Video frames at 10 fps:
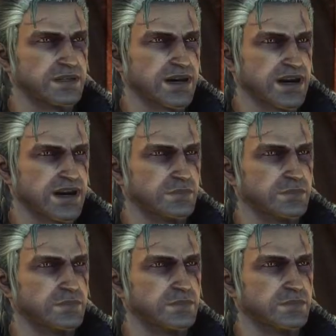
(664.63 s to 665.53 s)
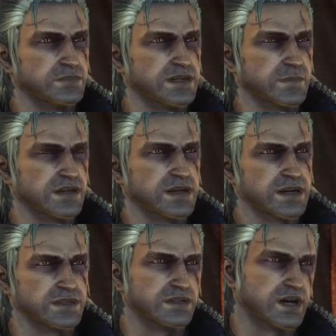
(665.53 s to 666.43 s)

I see. Sabrina just